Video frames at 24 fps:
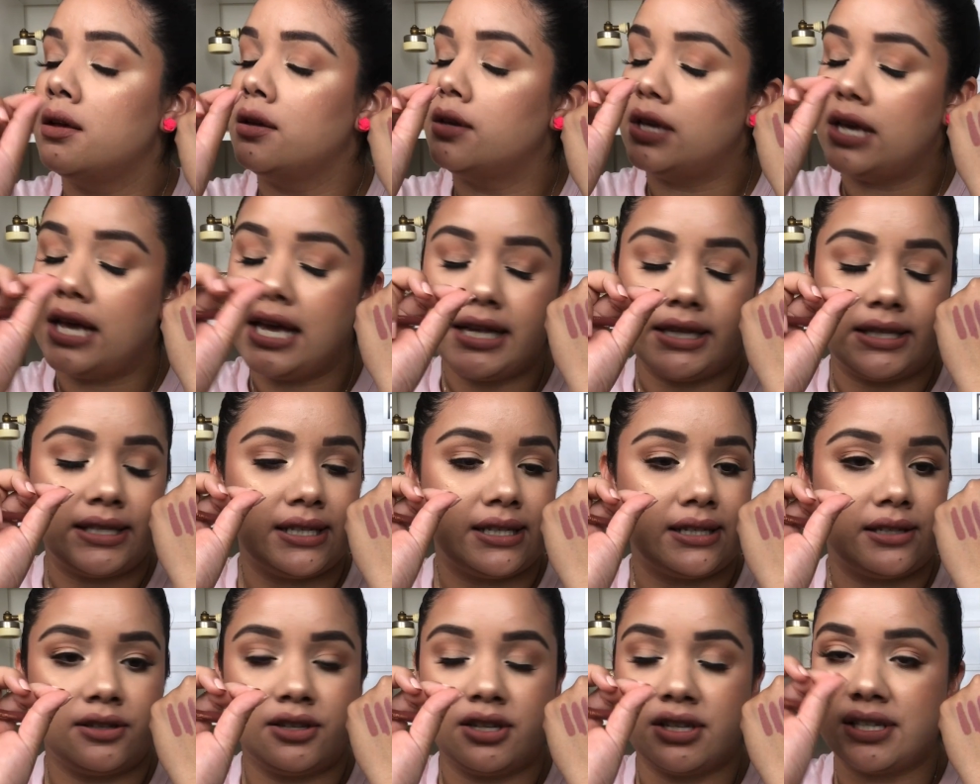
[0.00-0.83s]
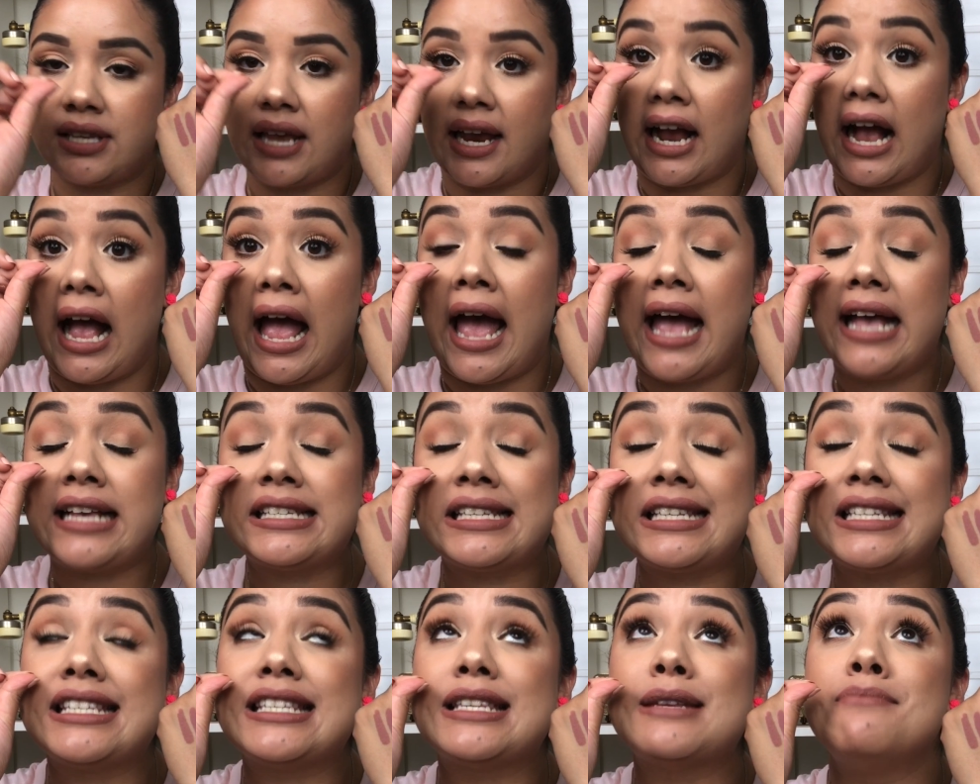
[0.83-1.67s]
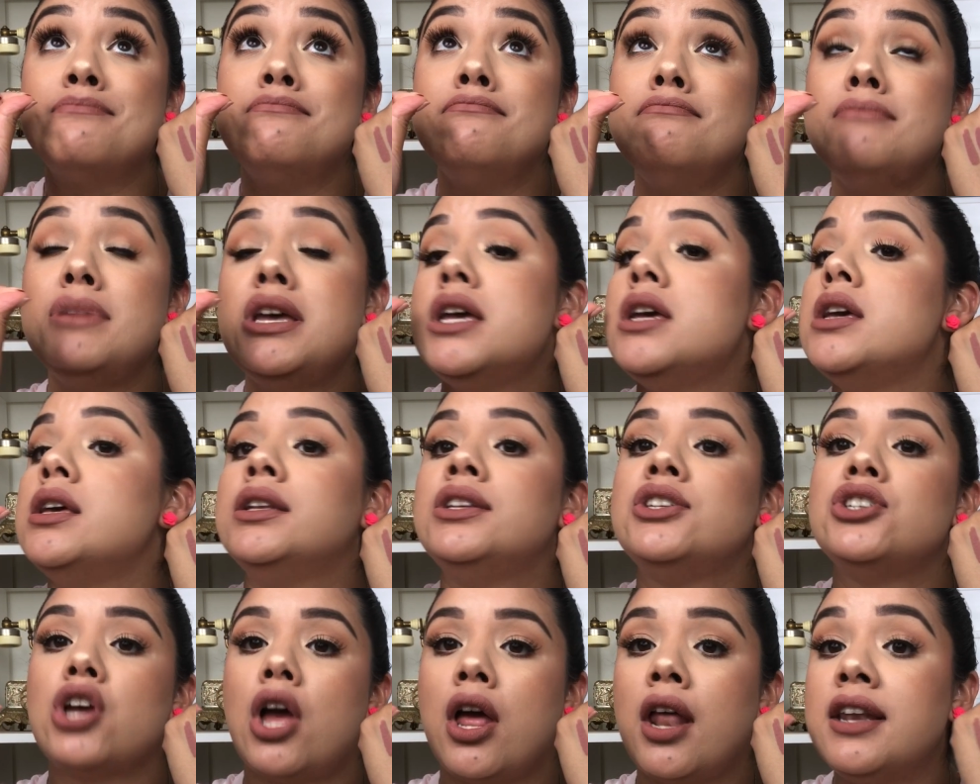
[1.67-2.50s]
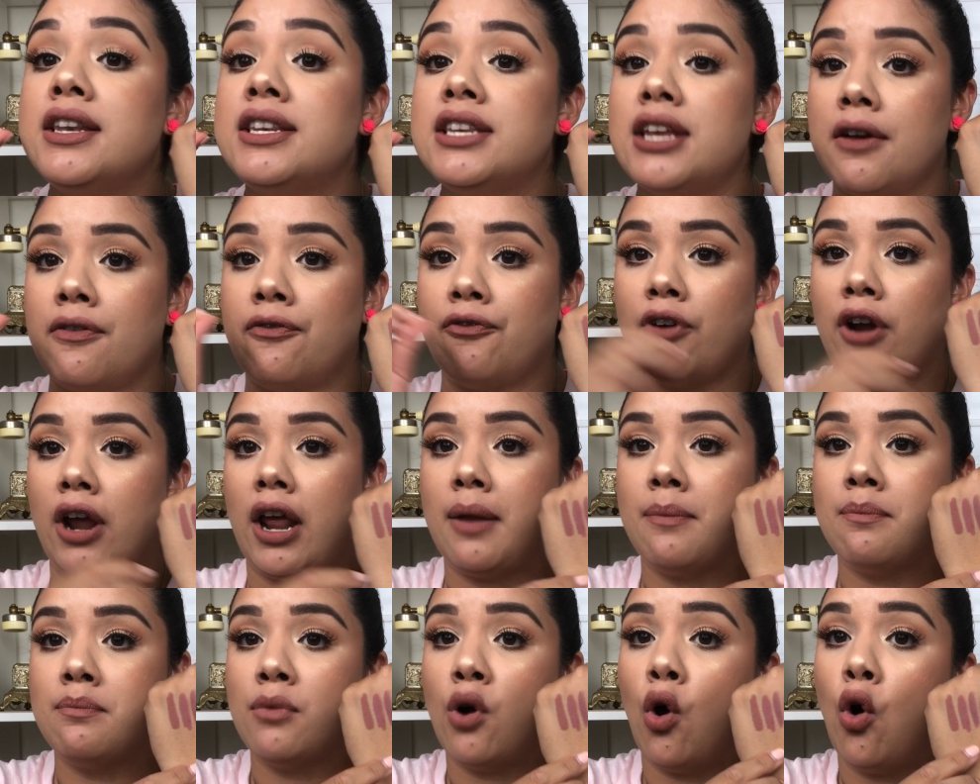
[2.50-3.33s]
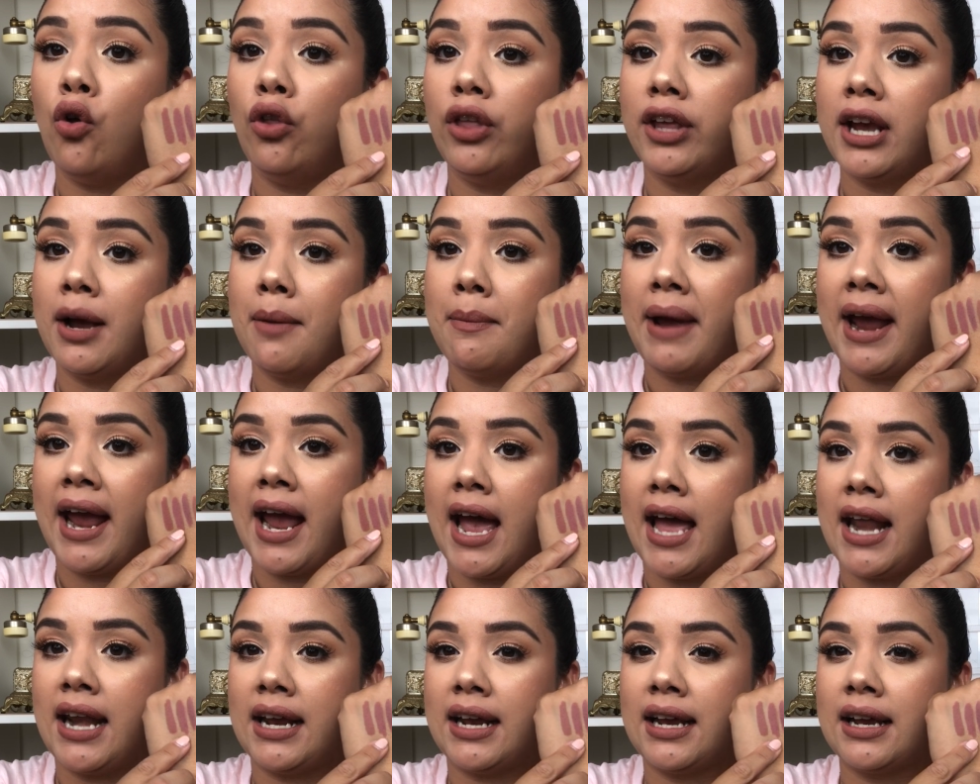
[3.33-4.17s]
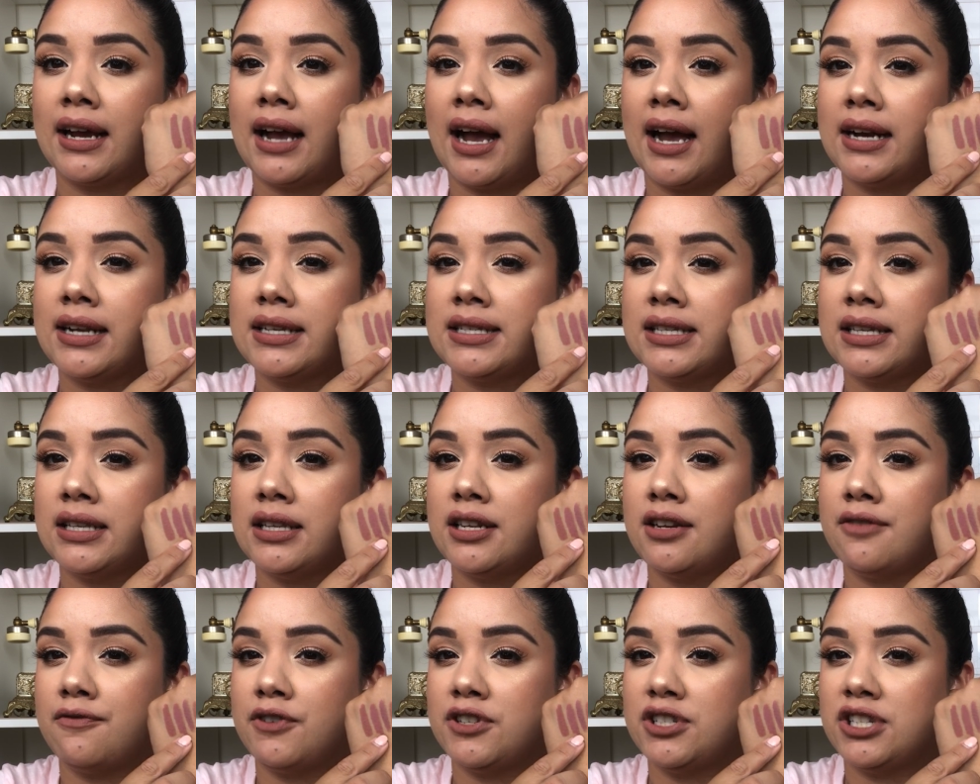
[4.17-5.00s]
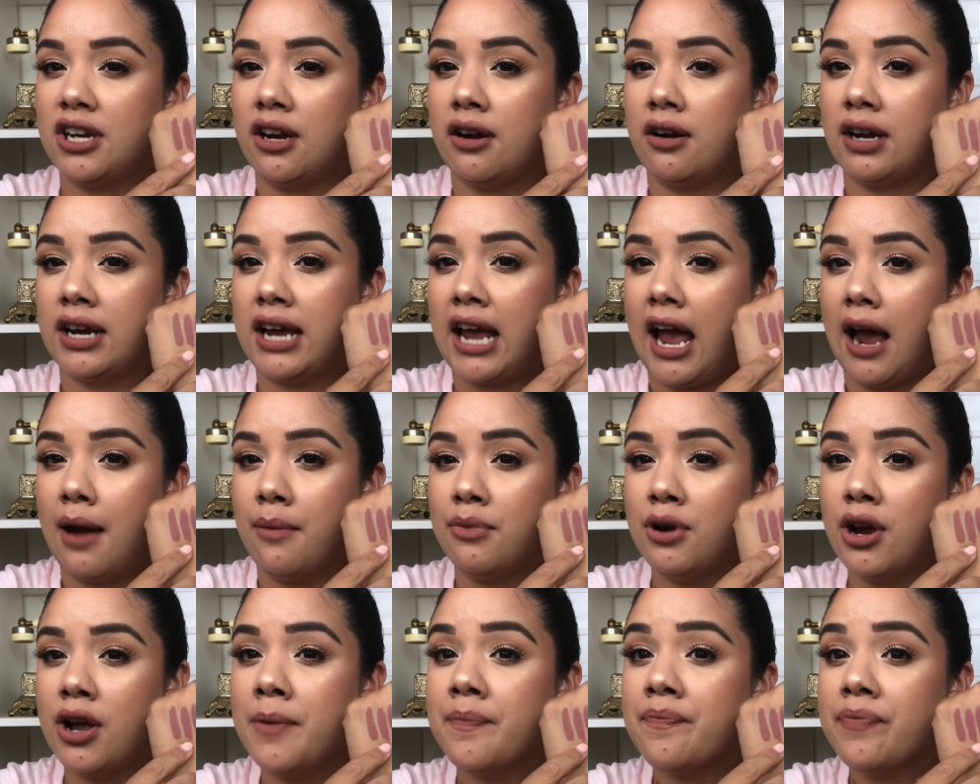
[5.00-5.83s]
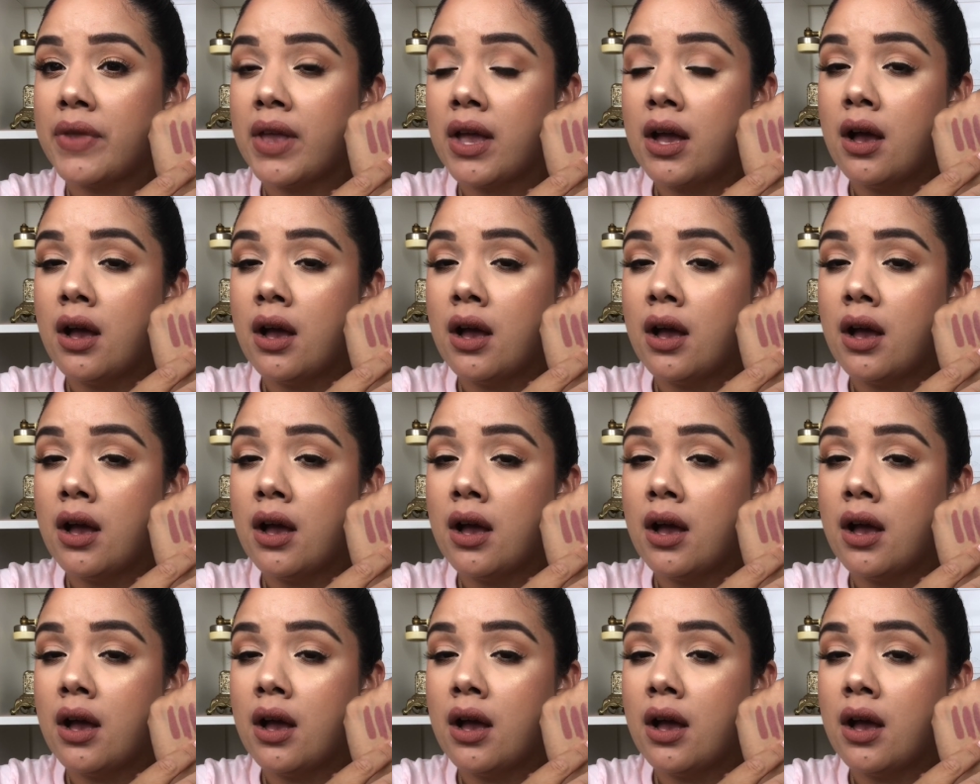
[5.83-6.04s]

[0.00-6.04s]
It's just like a smidge different. I'm holding up my hand, I can kind of see the difference here on camera.